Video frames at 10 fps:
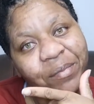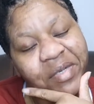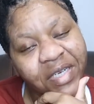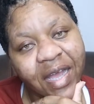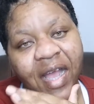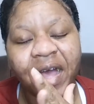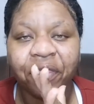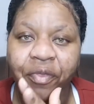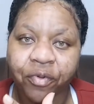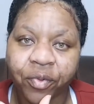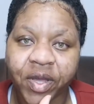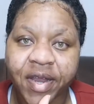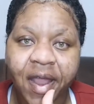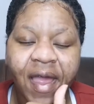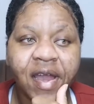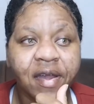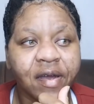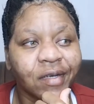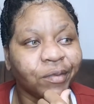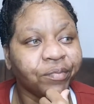but I got through it, and
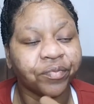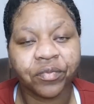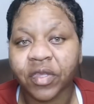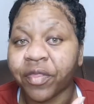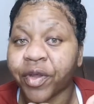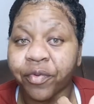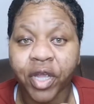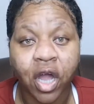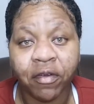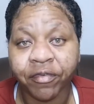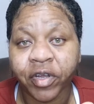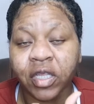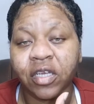they're recovering.